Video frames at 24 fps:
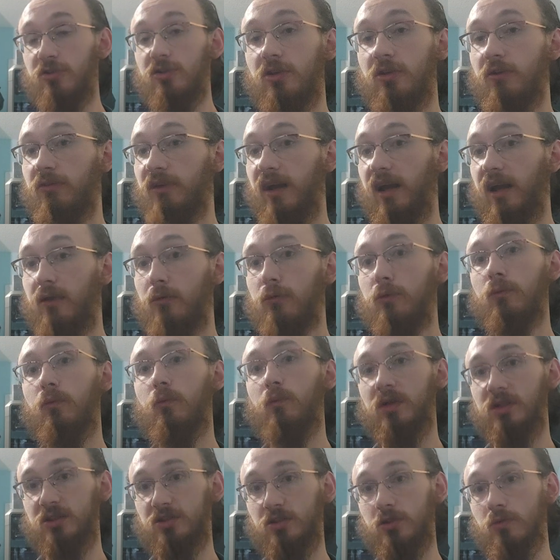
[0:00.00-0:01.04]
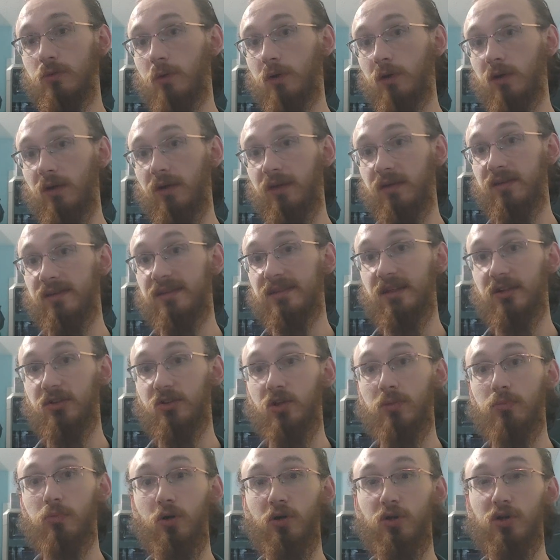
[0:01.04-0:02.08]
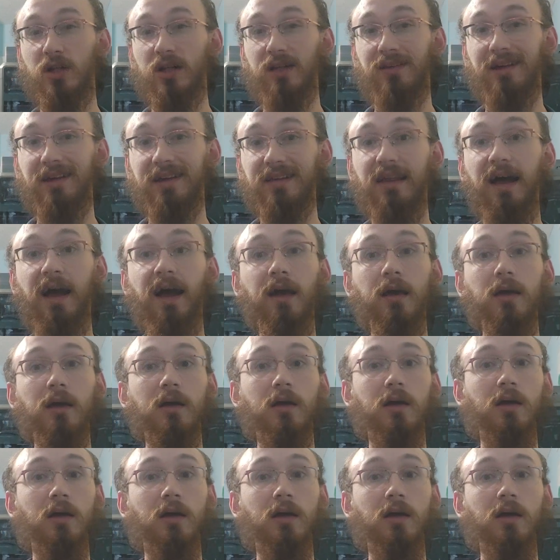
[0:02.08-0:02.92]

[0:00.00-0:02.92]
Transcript: if anyone wants to work on such a project like that,